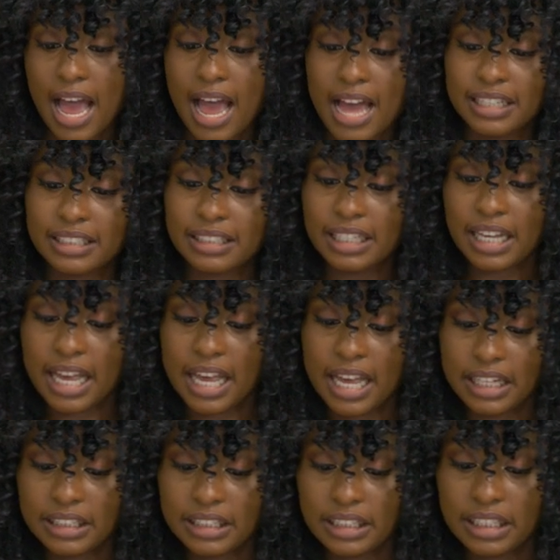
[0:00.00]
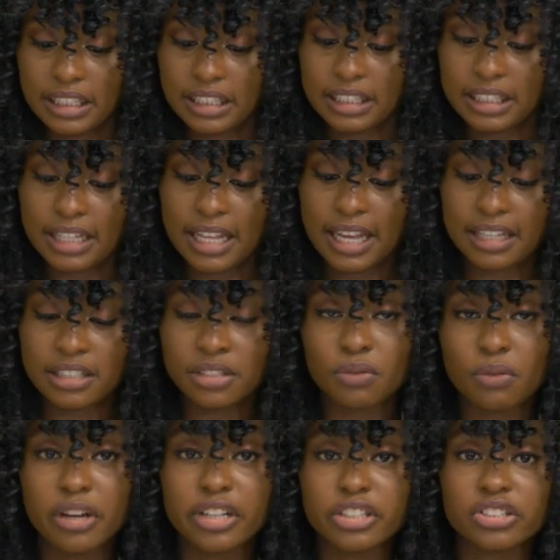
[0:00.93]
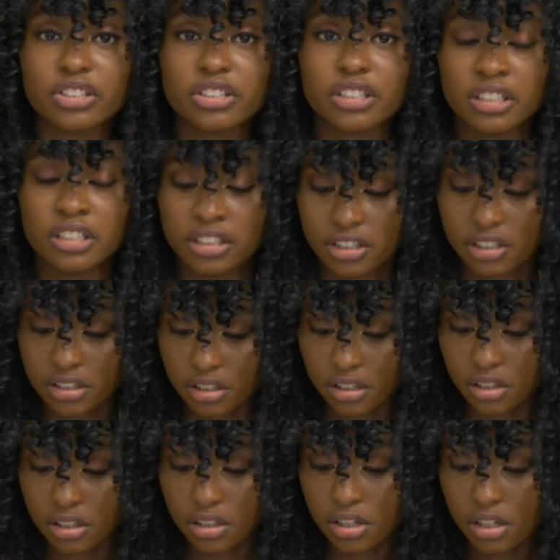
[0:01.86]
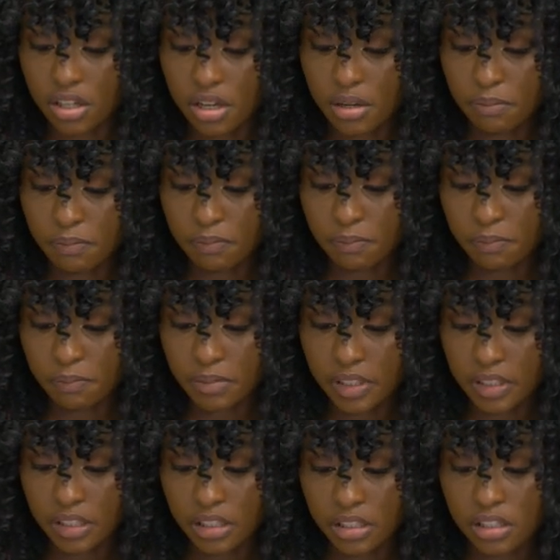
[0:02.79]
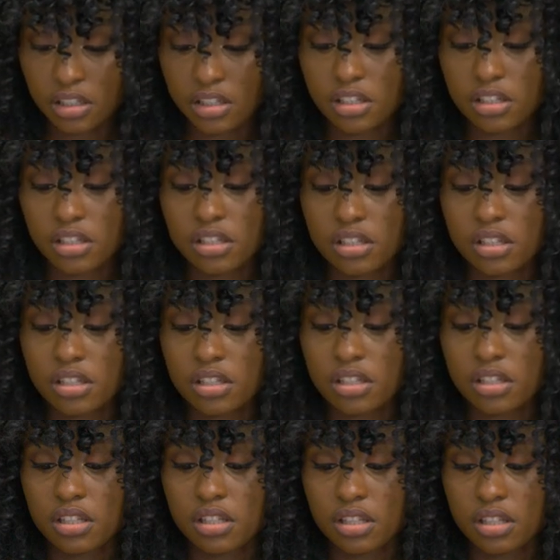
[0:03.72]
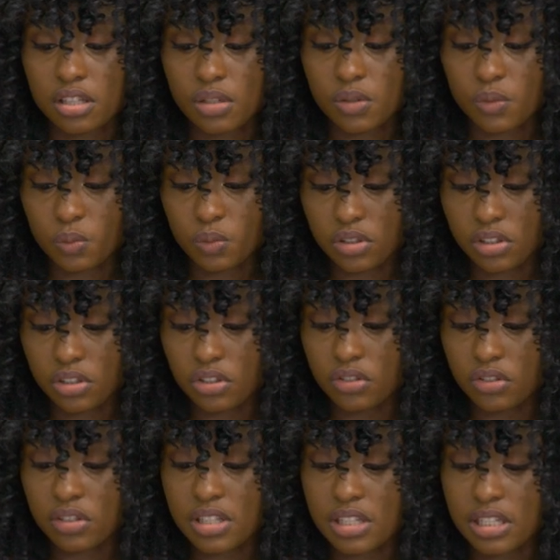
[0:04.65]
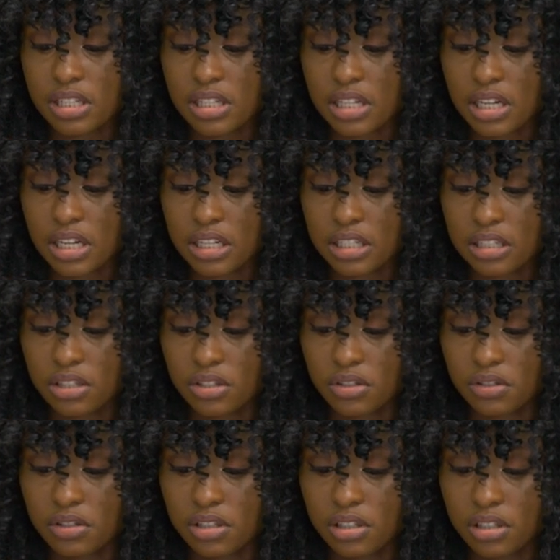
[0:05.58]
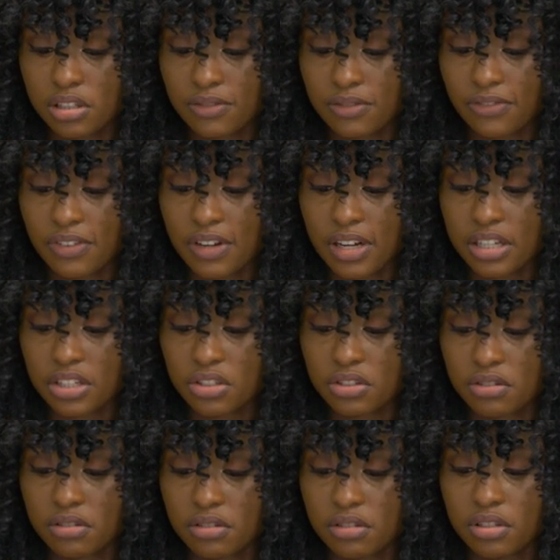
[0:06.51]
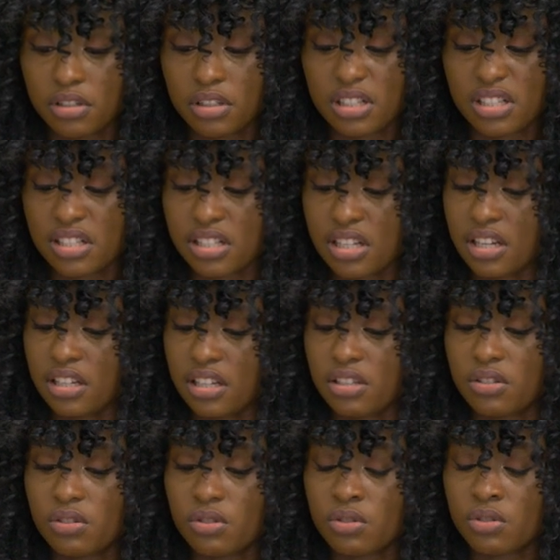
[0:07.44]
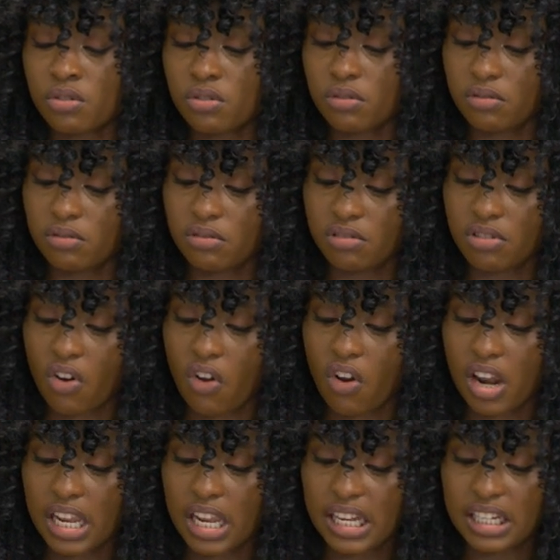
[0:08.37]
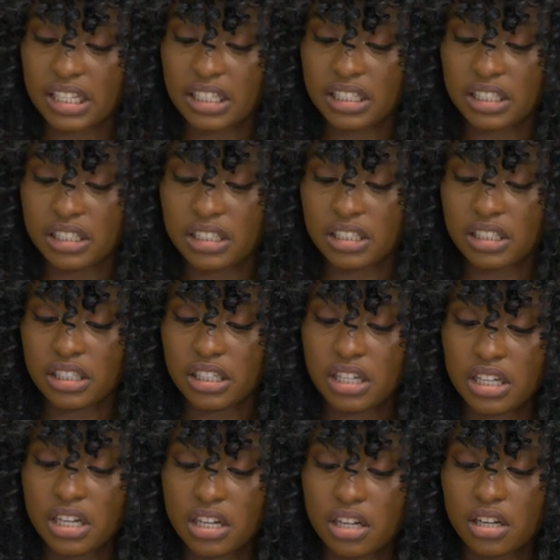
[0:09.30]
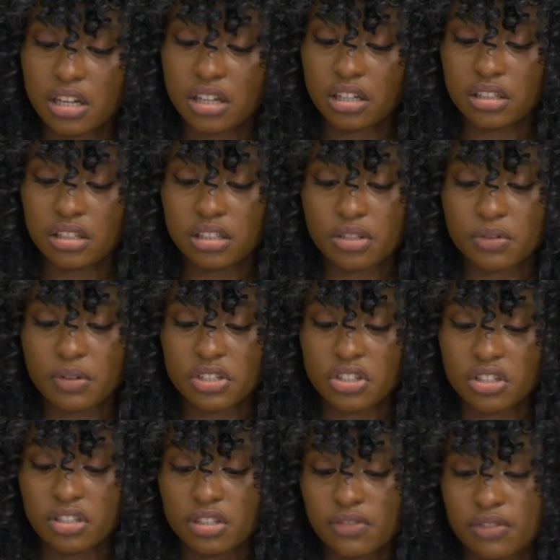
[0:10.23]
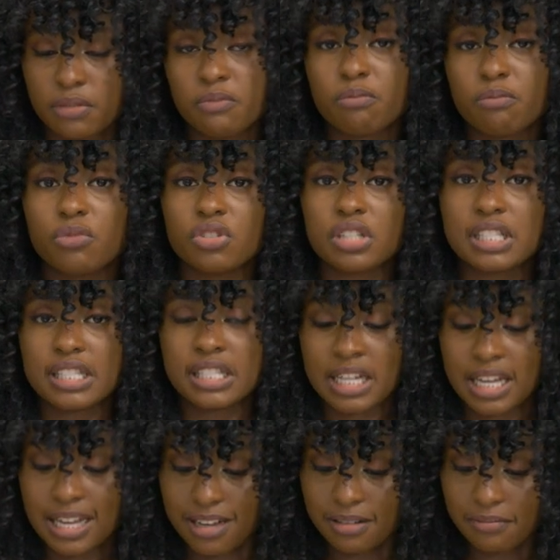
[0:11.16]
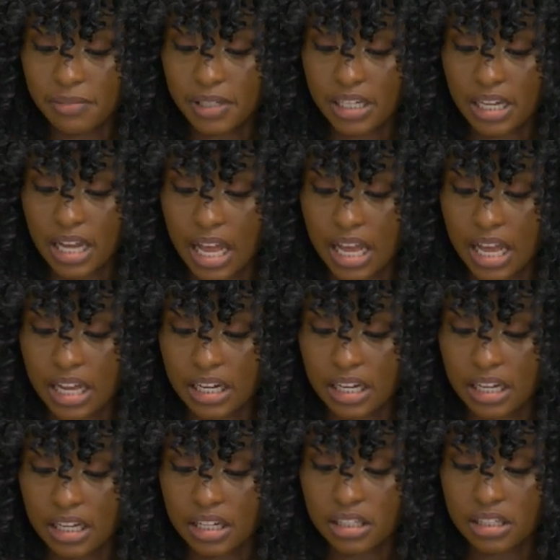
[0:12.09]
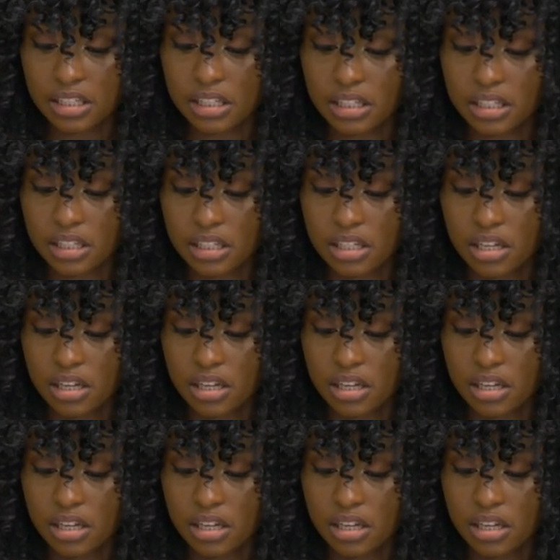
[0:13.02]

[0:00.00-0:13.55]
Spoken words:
And then the next question is, please, will you start to teach fashion design school online? This question is from Musab Anas.